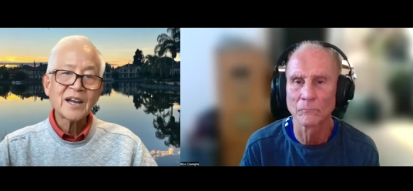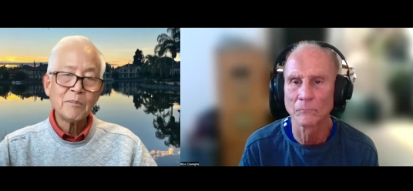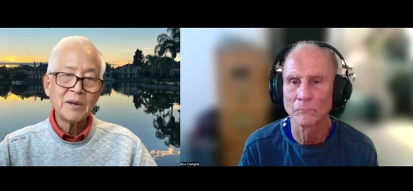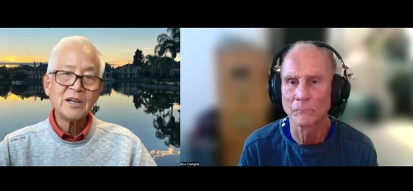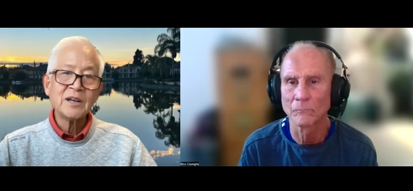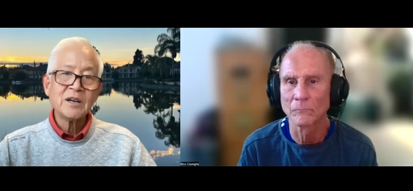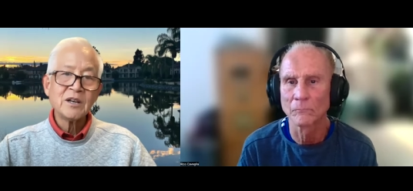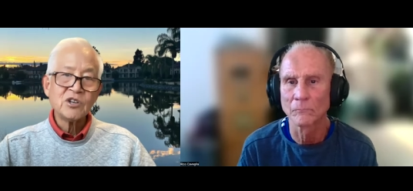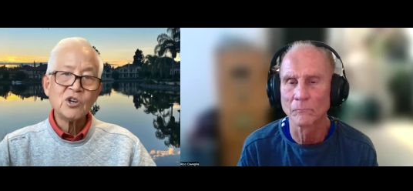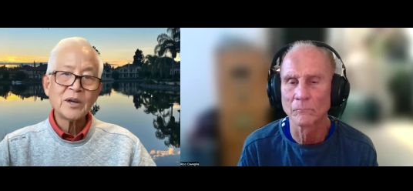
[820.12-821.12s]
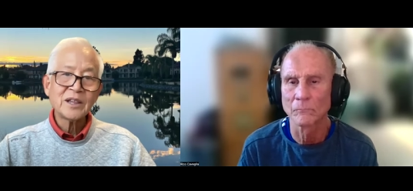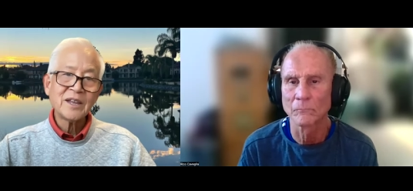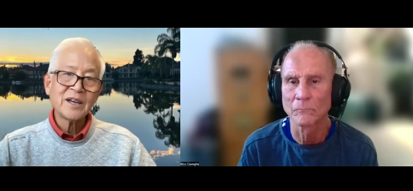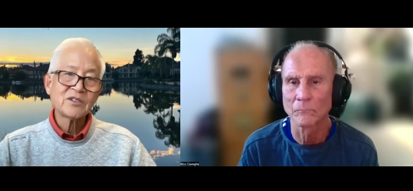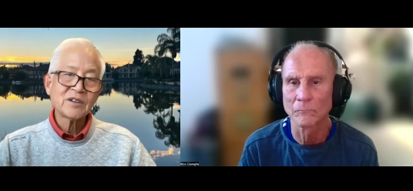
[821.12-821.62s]
Speaker 1: can be doing
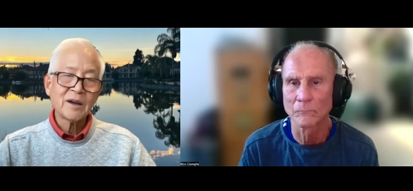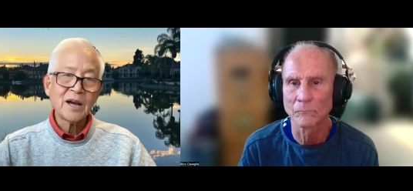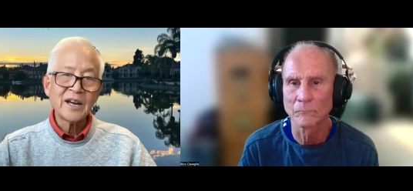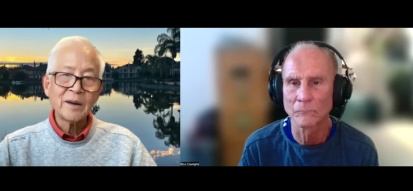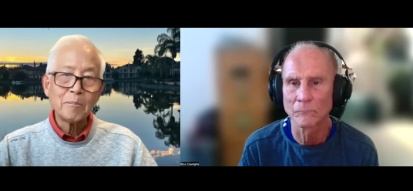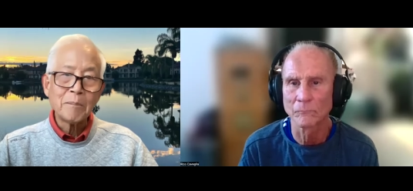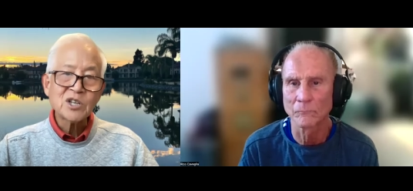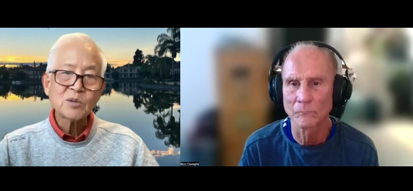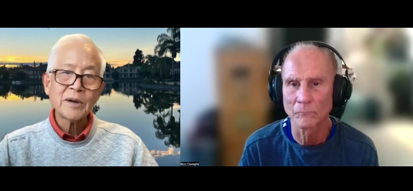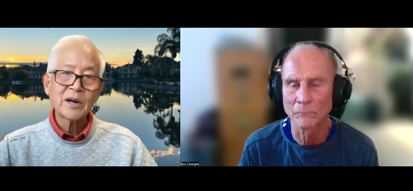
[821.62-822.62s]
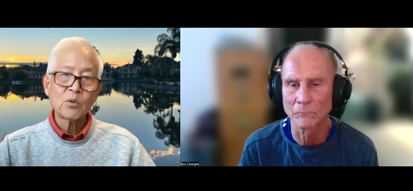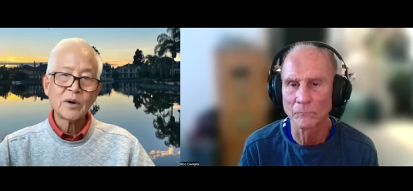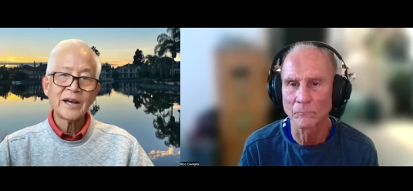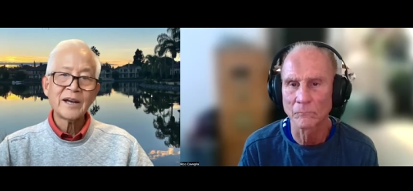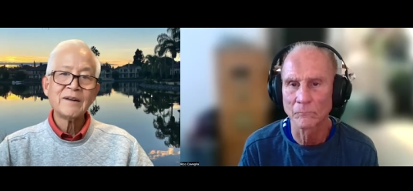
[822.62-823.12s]
things in a much better
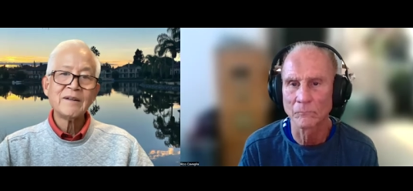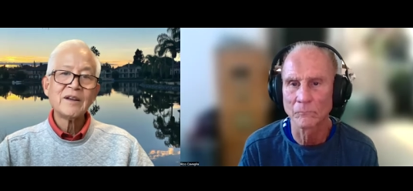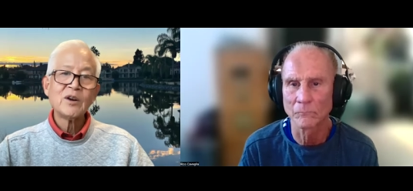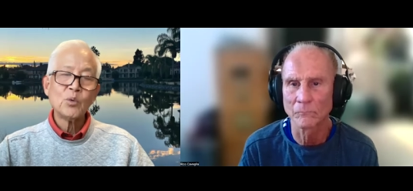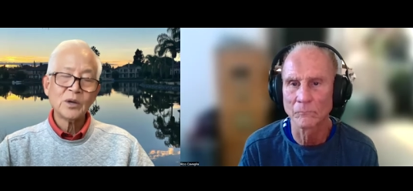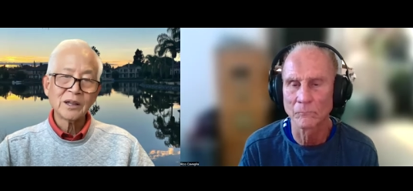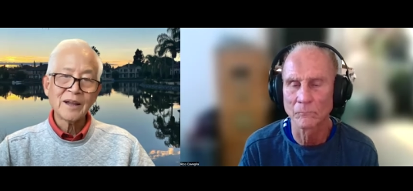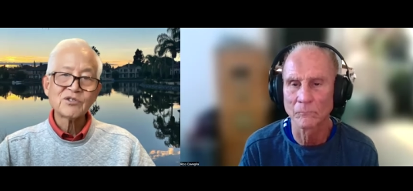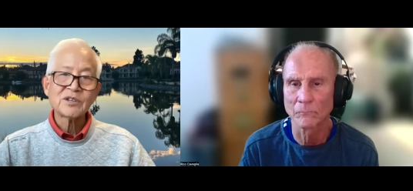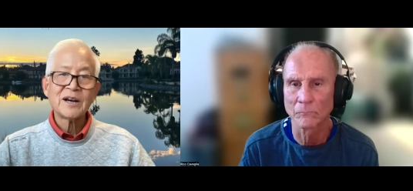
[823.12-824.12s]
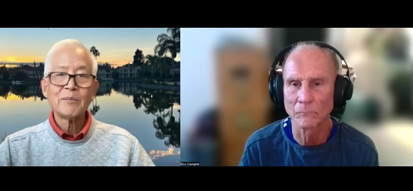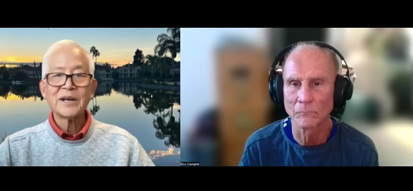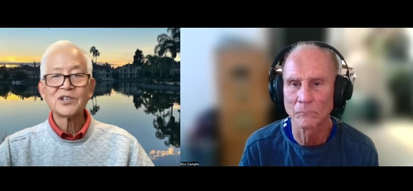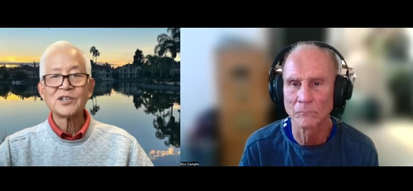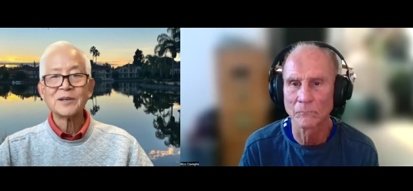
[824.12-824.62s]
way with lifestyle
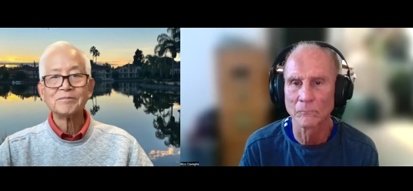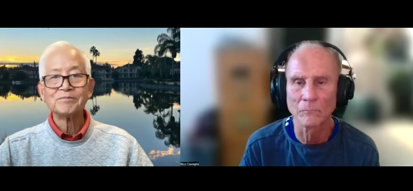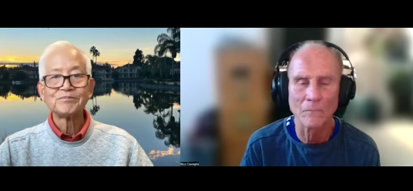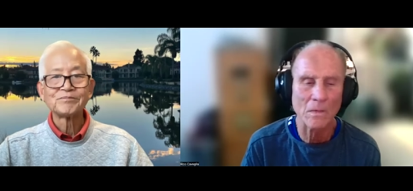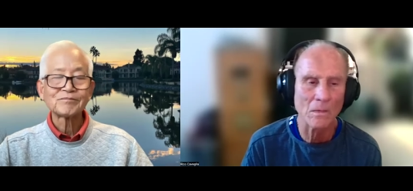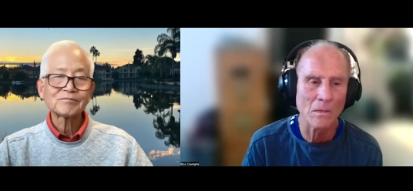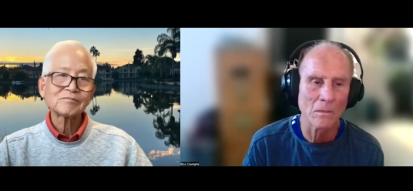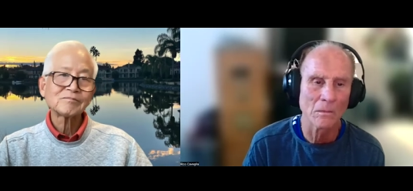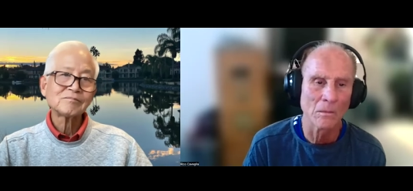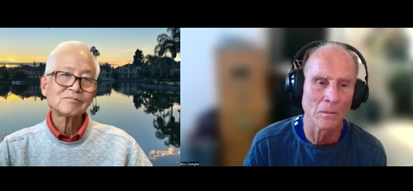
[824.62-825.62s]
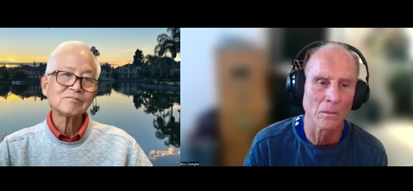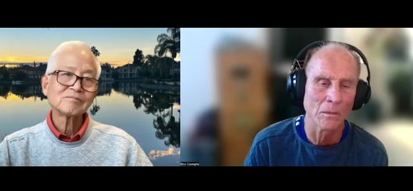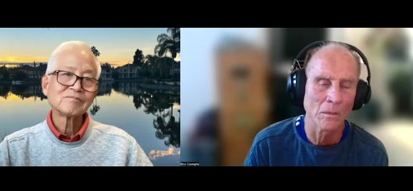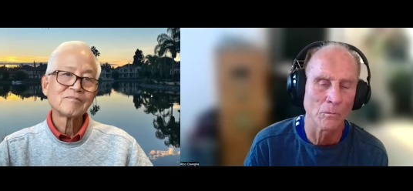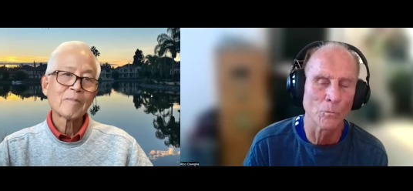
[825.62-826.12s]
medicine.
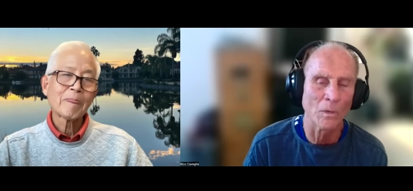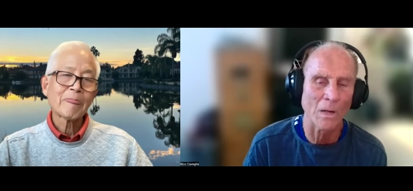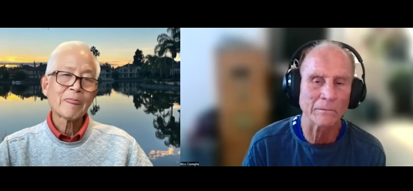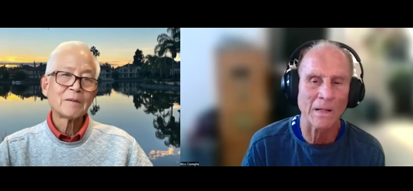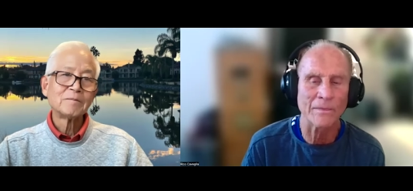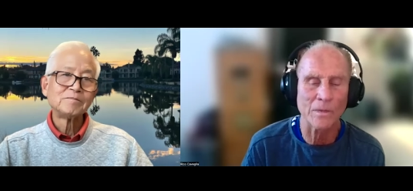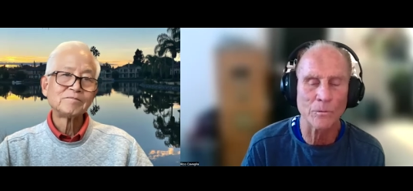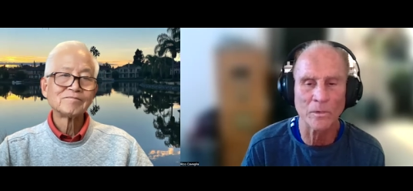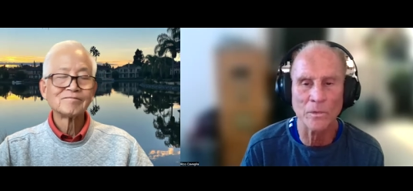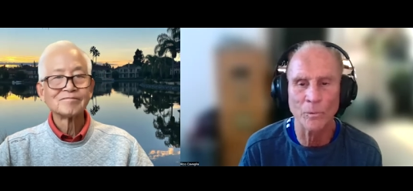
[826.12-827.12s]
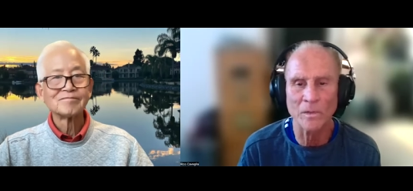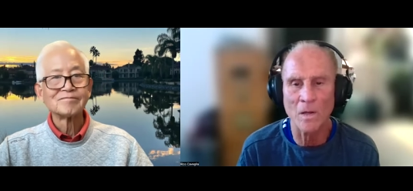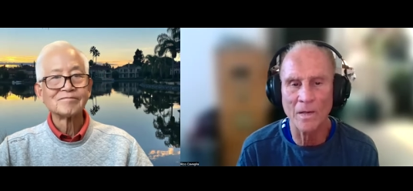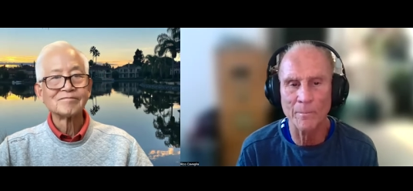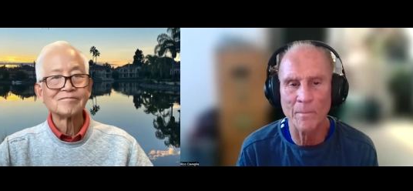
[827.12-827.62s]
Speaker 2: Well, I, I think what you're, what you're
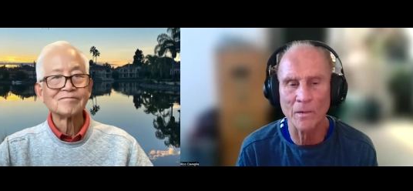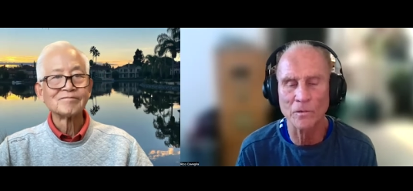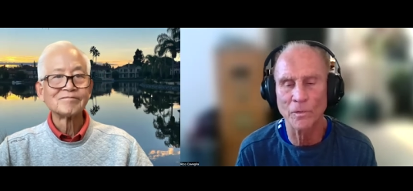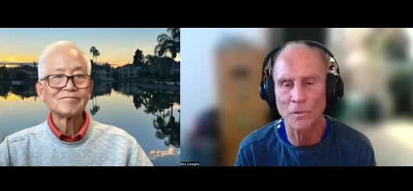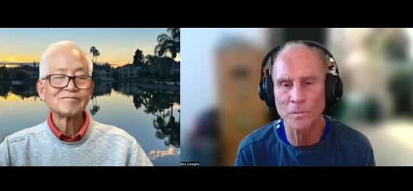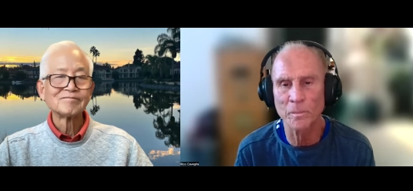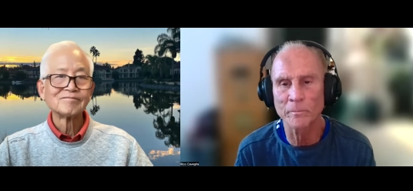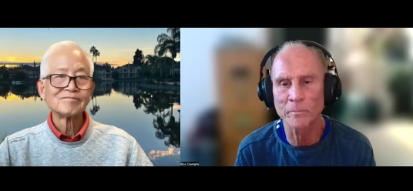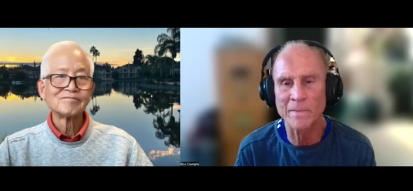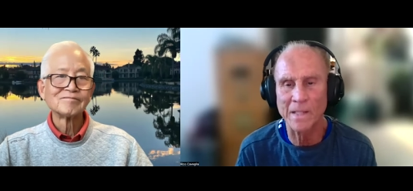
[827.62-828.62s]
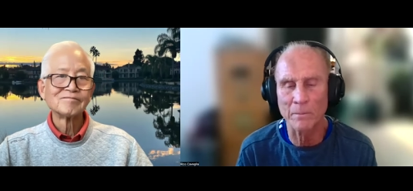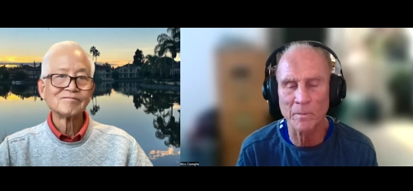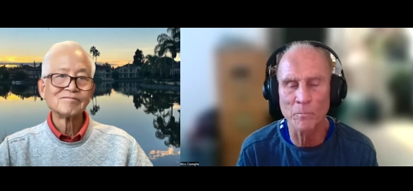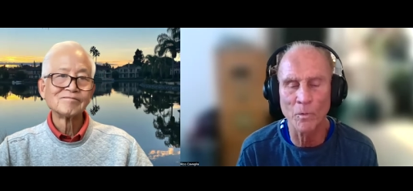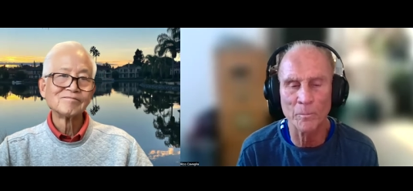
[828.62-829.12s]
talking about as far as
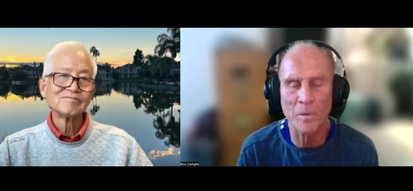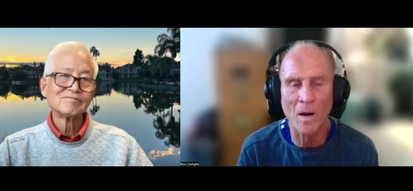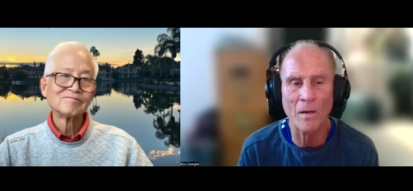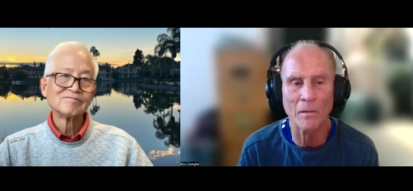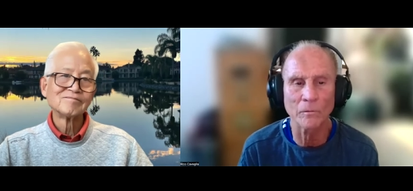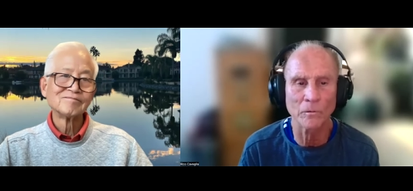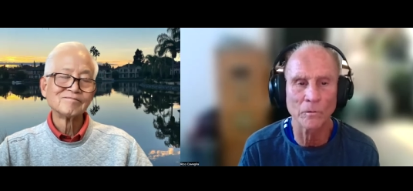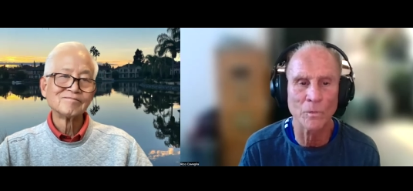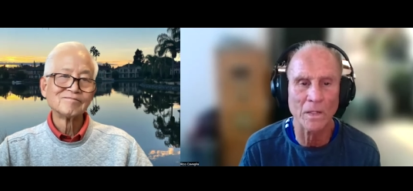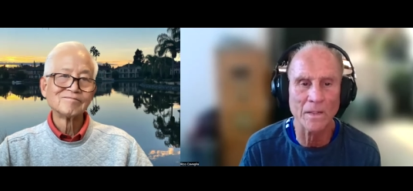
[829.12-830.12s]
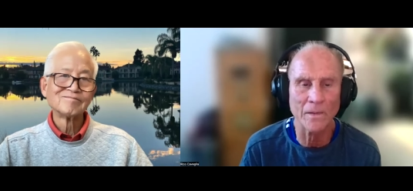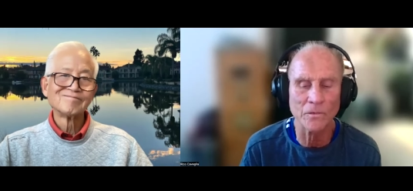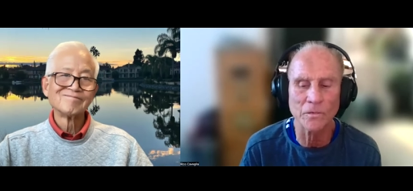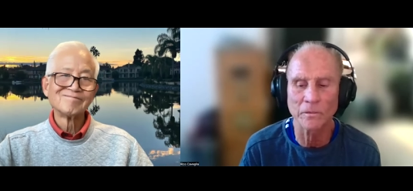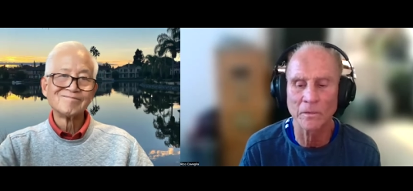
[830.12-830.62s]
becoming more par, what it
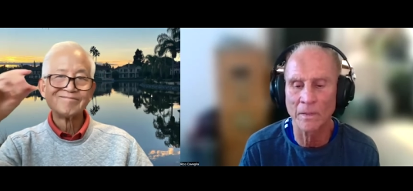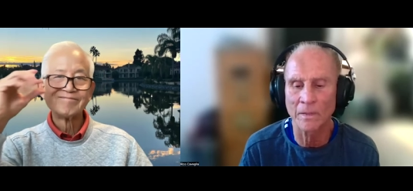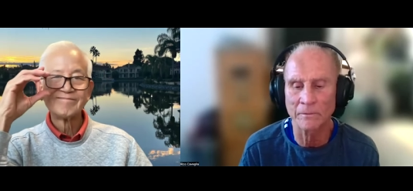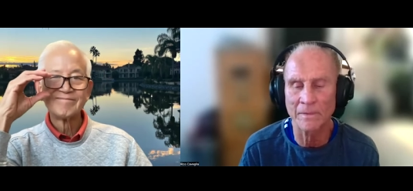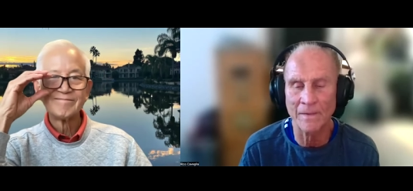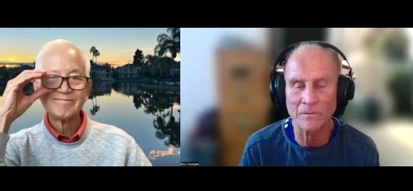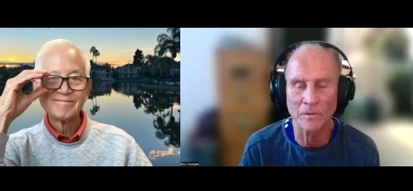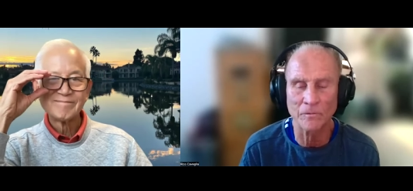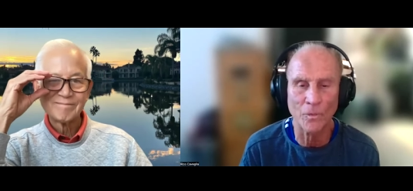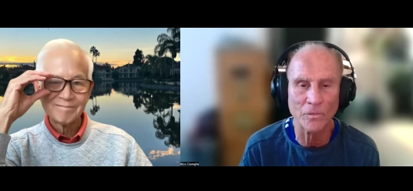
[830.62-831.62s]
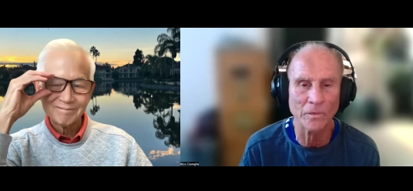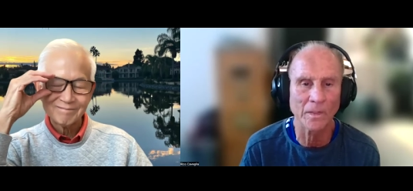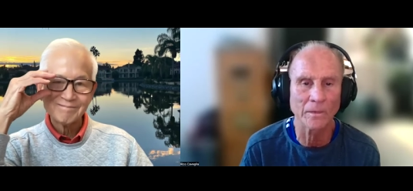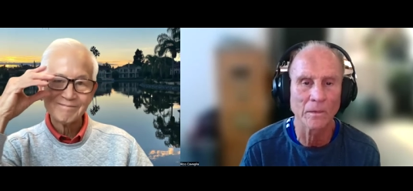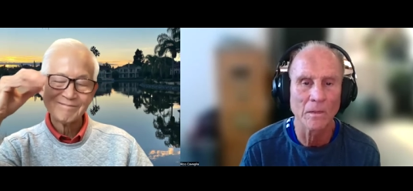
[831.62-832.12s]
is, I, that's unfortunately